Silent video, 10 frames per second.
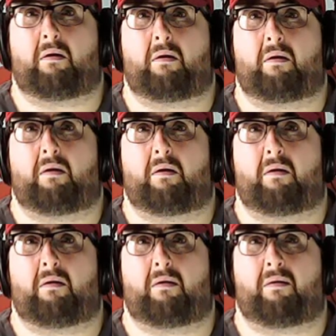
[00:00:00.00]

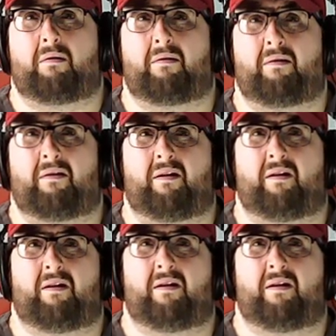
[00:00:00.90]
(no one is talking)